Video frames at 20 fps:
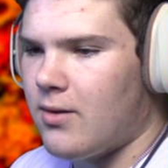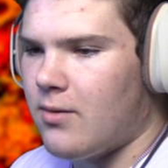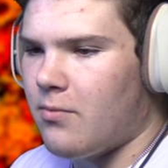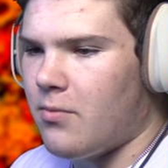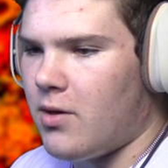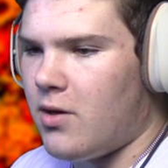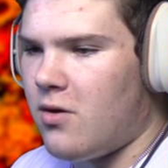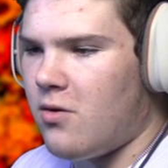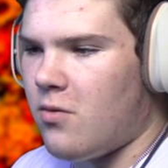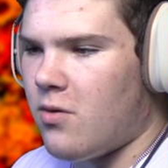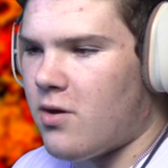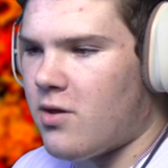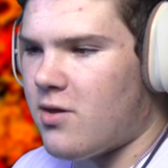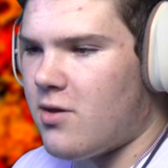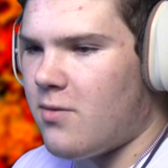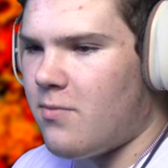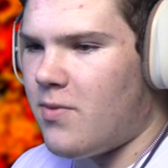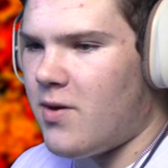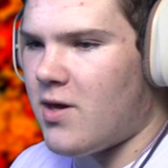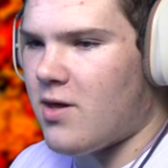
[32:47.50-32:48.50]
May you rest
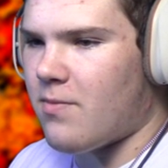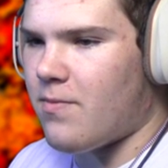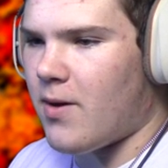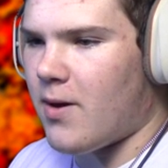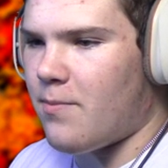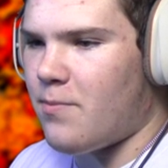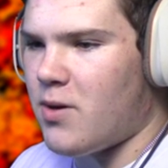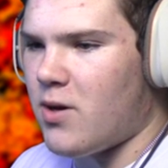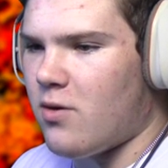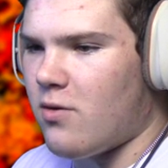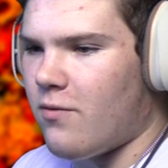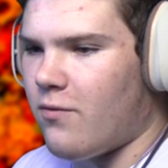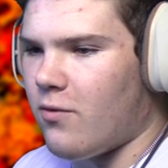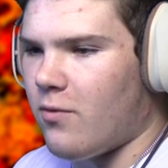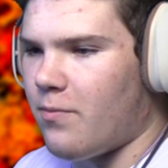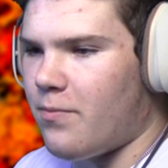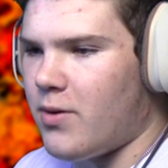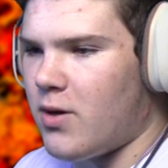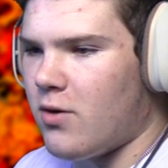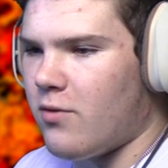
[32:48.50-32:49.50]
in peace, my beautiful,
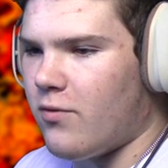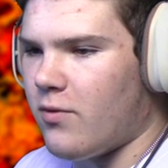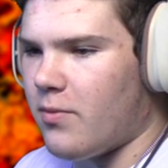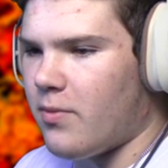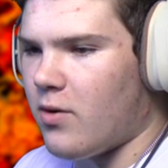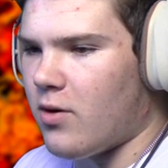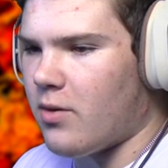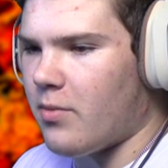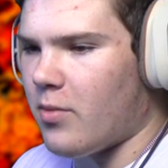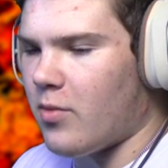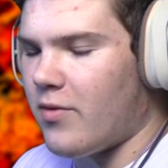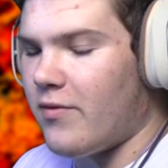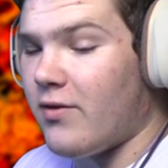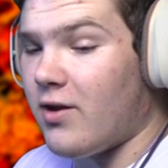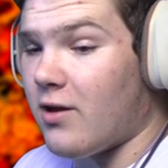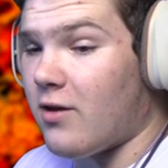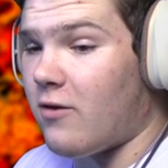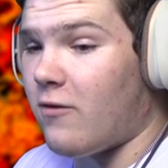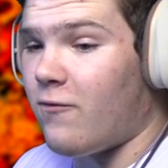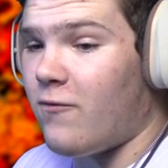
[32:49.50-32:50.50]
beautiful Pokemon. We've
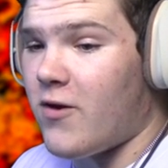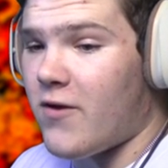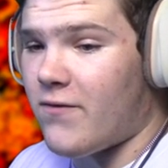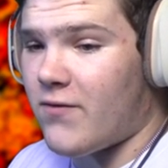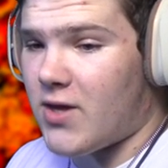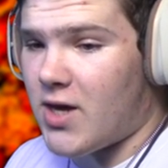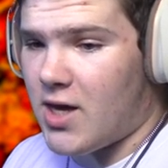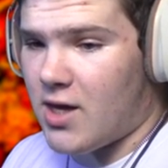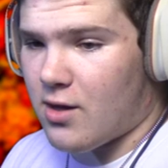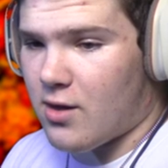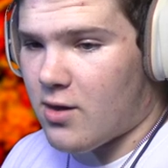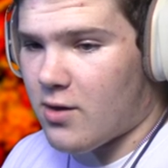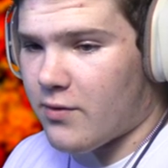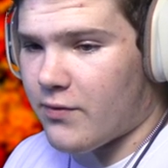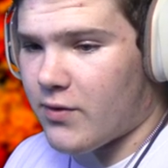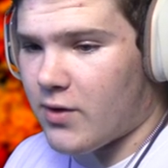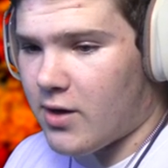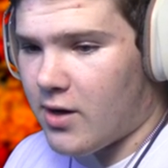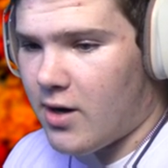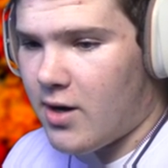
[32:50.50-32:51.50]
lost fifteen so
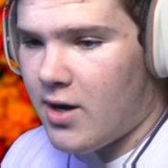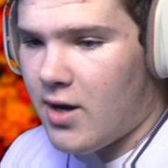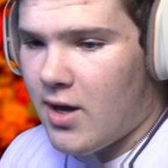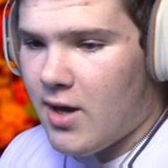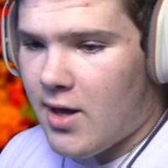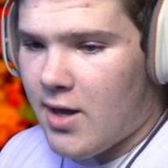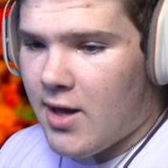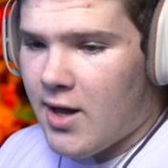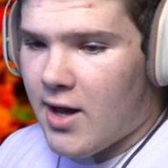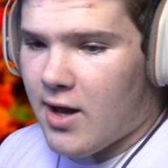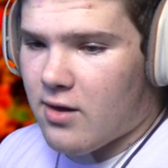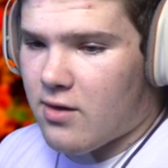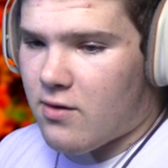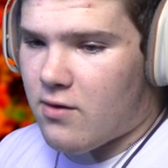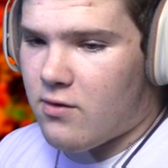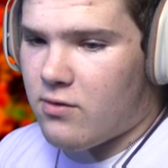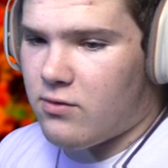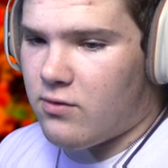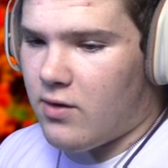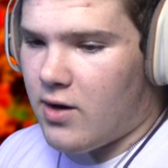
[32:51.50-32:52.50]
far. That's
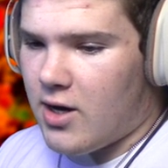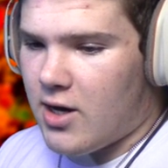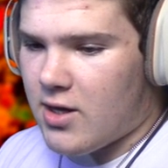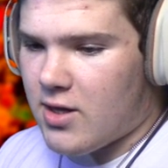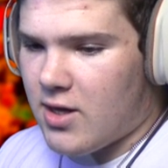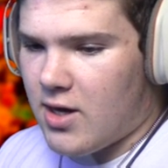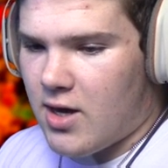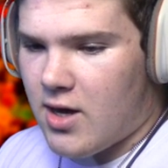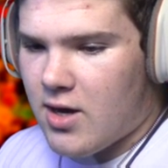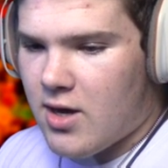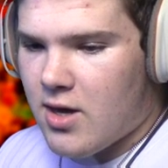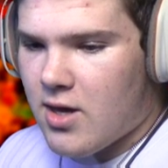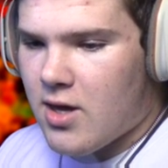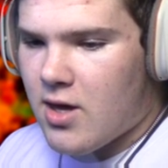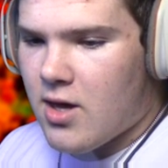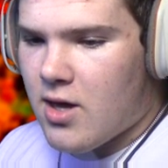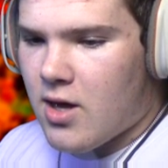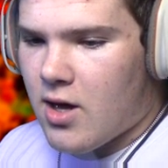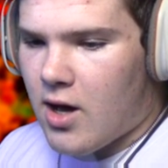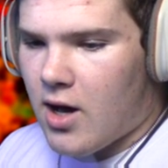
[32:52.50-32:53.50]
crazy.
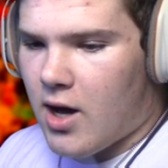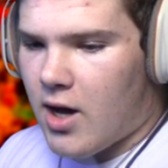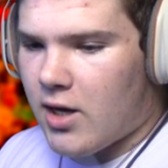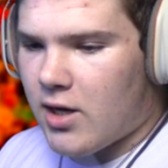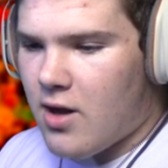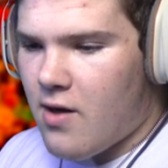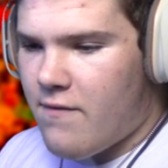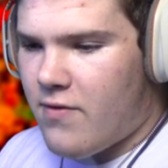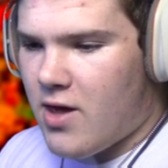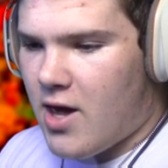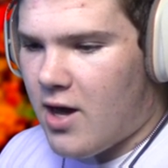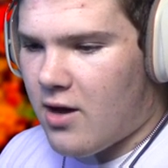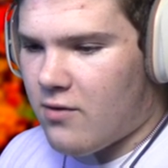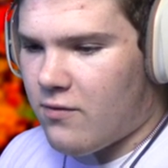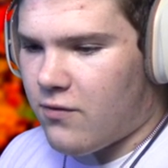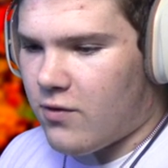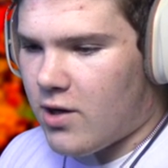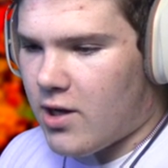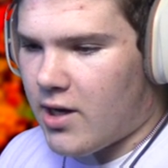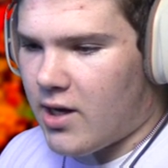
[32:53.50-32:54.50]
I'd love to add
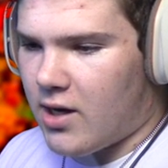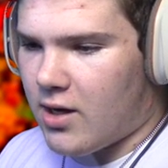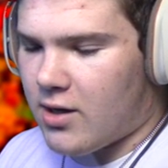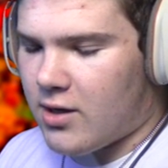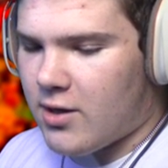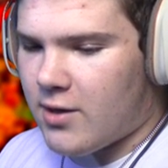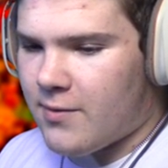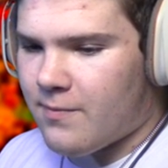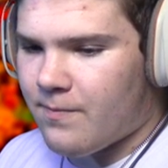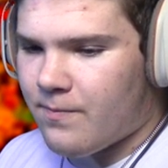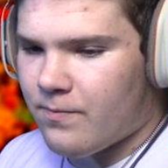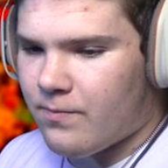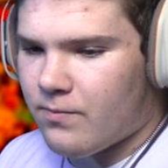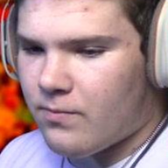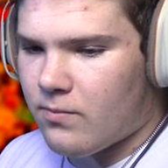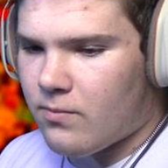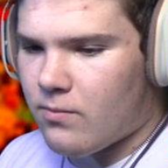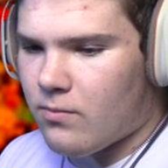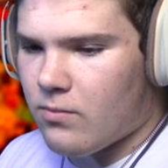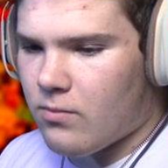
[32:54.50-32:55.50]
Flygon.
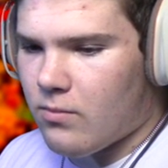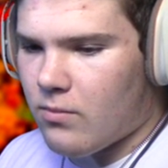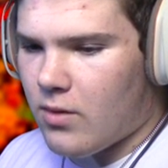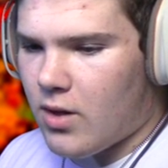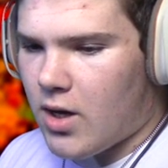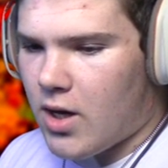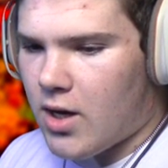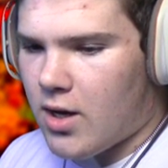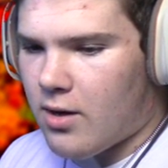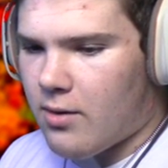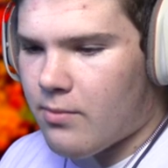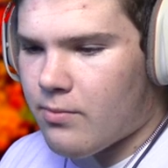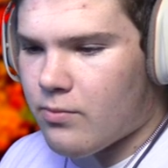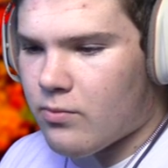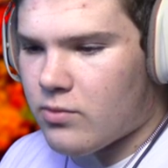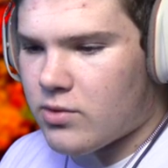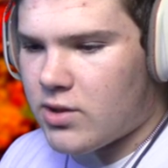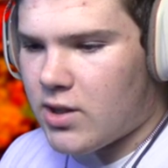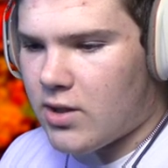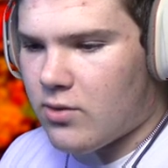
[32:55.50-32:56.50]
Um,
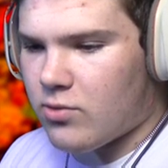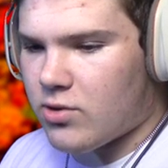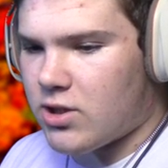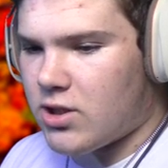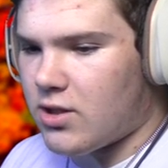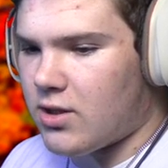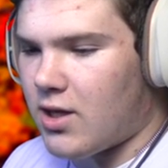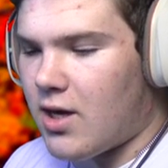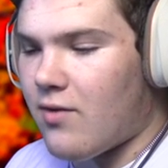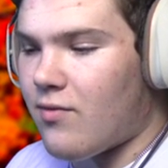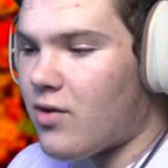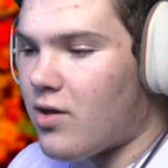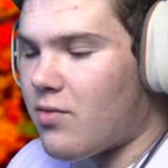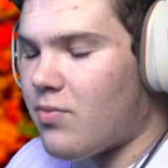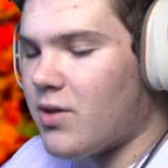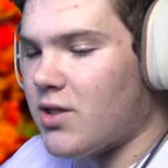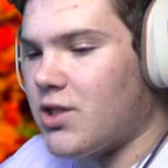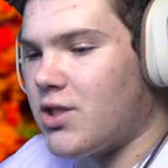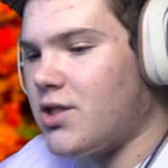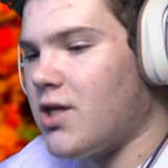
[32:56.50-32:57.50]
that wouldn't give us
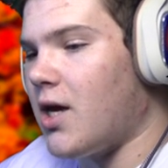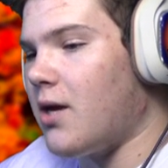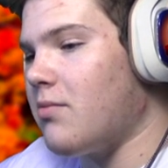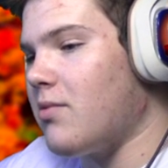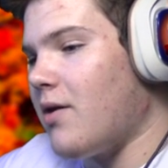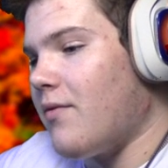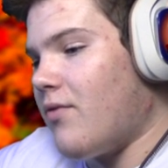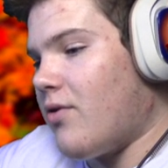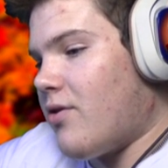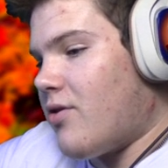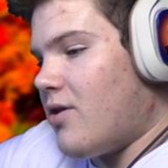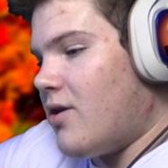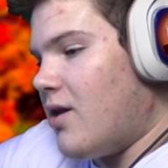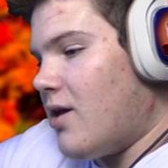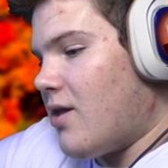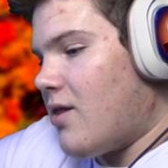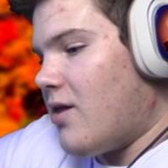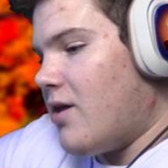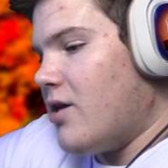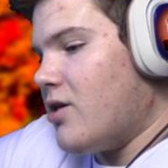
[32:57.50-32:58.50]
much type diversity,
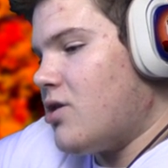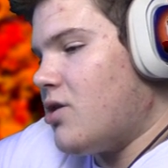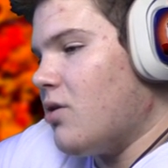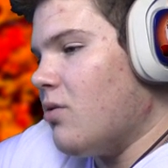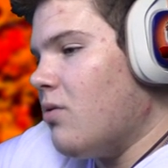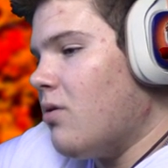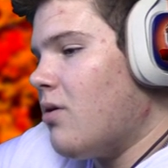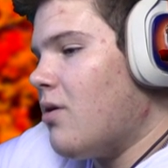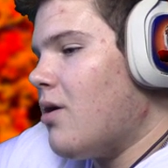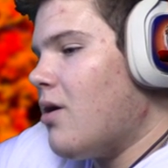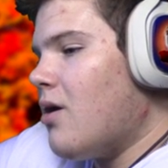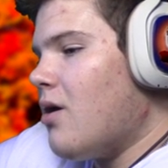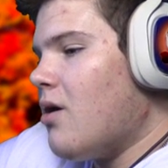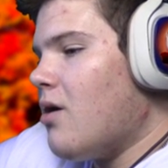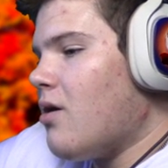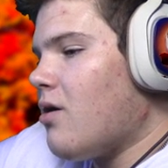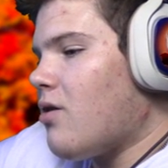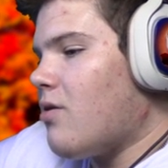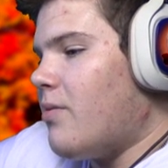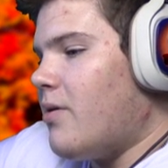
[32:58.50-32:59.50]
that's the issue.
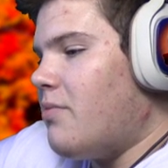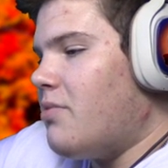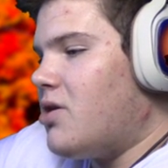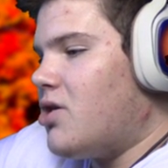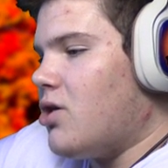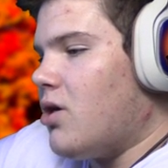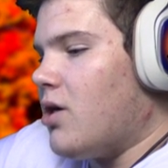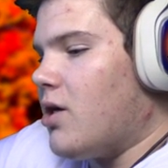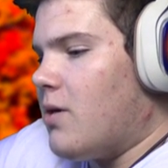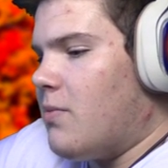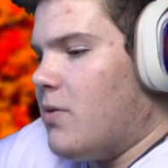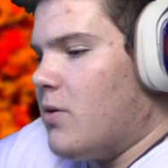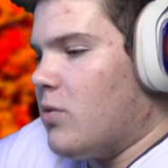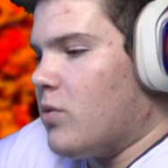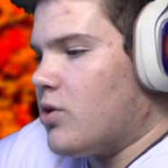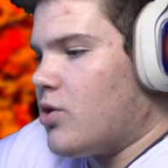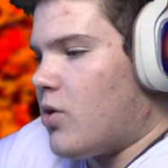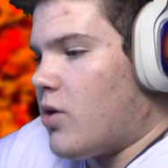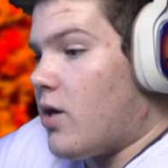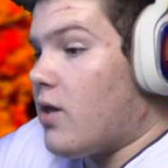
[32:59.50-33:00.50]
So maybe Shawneepoo
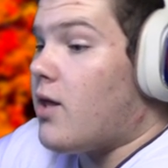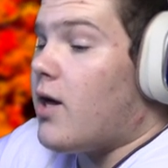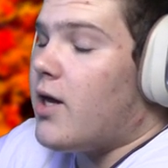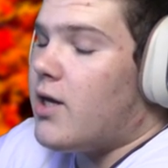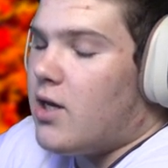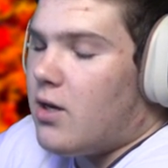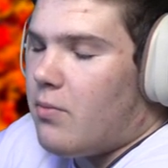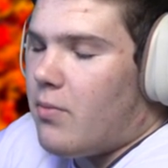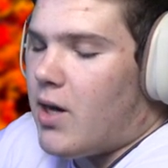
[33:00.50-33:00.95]
will join us. I did